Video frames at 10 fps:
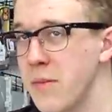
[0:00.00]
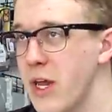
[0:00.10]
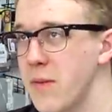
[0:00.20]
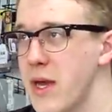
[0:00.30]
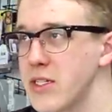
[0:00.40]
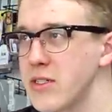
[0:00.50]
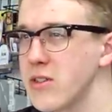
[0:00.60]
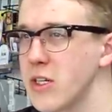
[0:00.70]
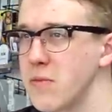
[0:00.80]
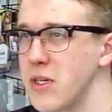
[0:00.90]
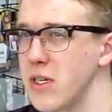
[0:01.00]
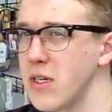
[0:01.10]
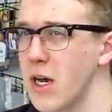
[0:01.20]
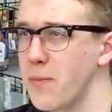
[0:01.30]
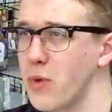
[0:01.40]
But I'd imagine it's going to
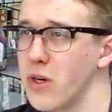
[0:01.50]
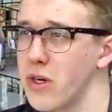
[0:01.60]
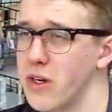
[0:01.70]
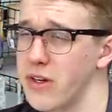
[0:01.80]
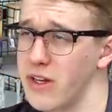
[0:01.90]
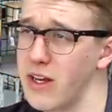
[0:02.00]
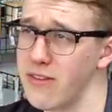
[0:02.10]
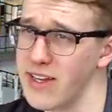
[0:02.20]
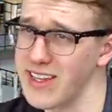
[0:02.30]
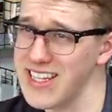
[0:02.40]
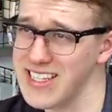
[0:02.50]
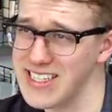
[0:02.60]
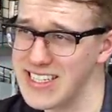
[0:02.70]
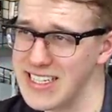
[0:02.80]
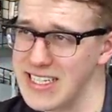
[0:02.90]
be upward of at
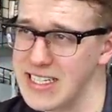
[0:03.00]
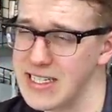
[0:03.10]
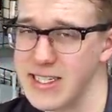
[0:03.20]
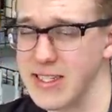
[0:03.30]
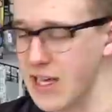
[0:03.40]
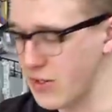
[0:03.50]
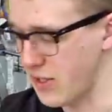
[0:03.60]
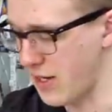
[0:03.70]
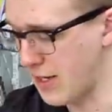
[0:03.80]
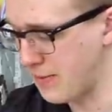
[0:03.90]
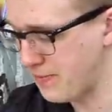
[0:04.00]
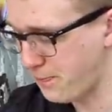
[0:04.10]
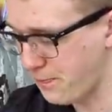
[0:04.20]
least six thousand yen.